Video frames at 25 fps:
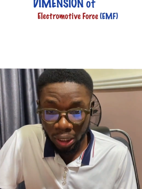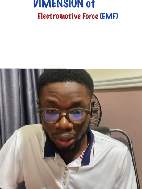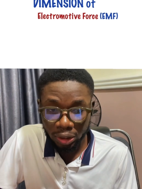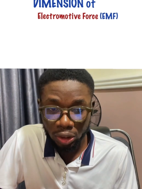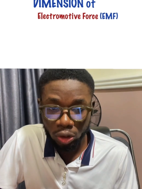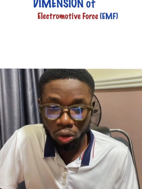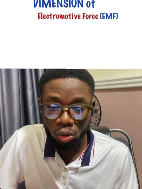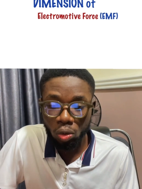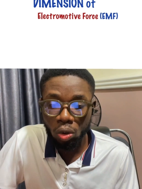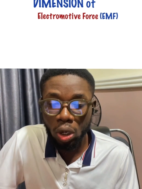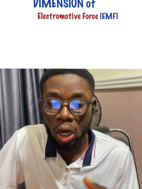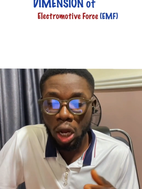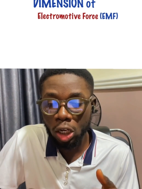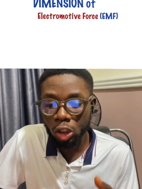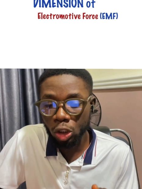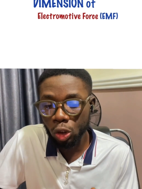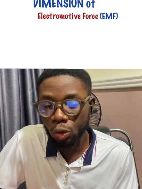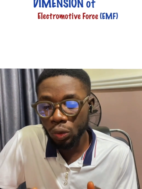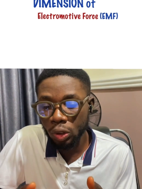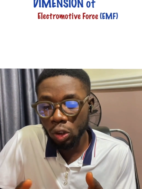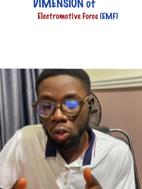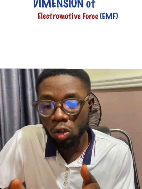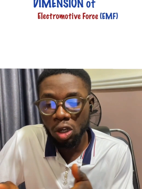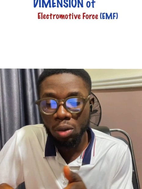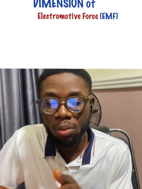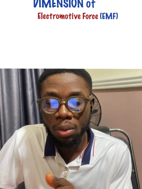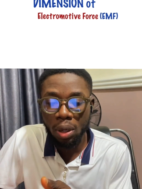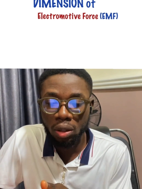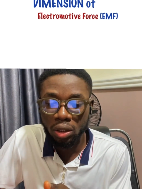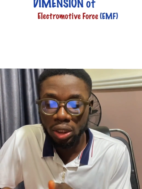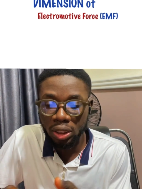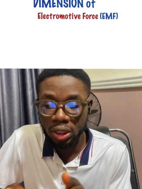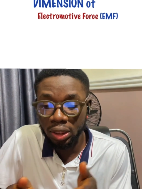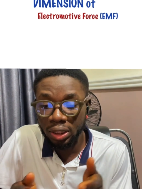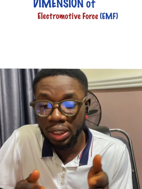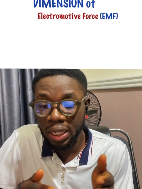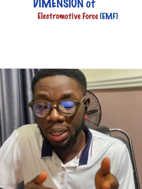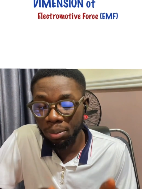So how do we go about the
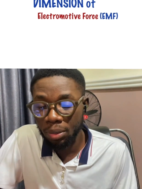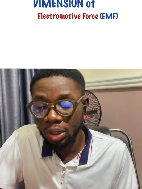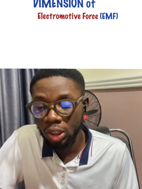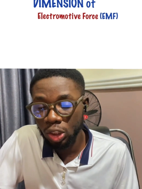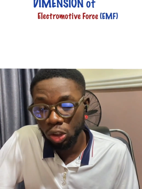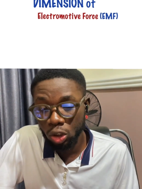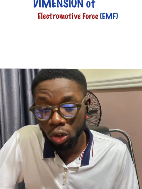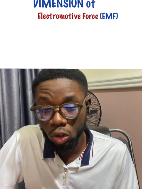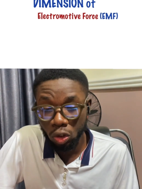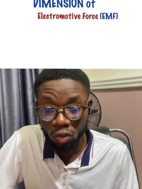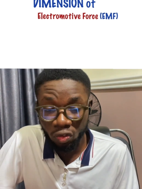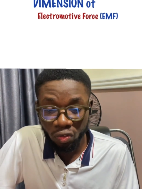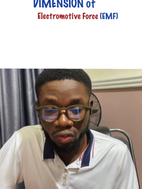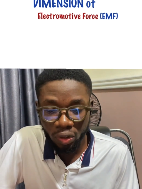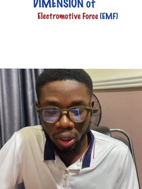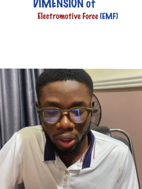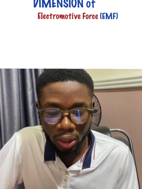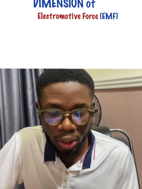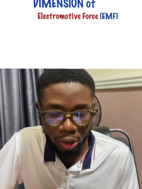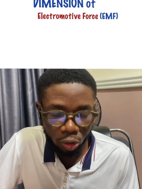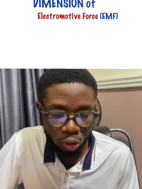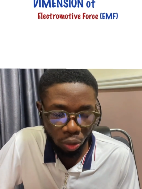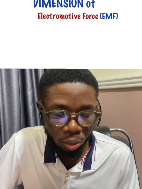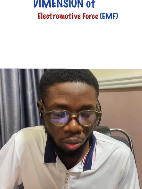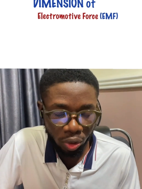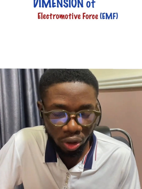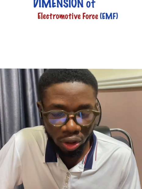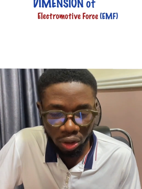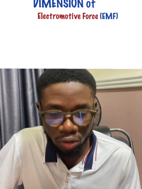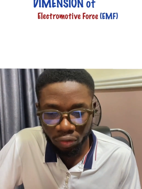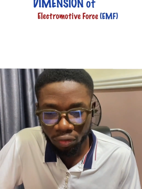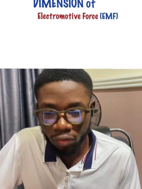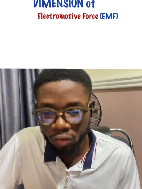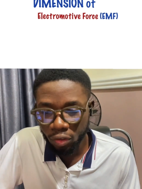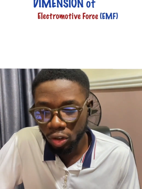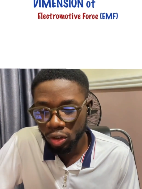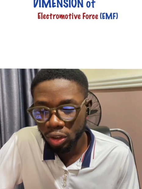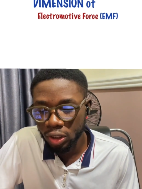dimension of electromotive
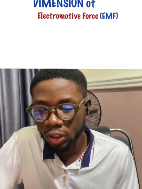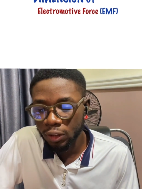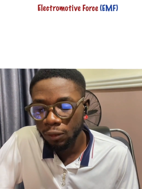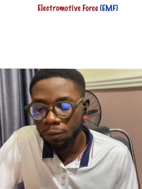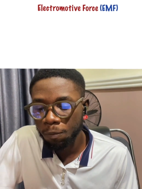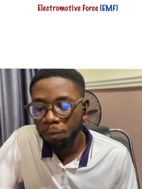force?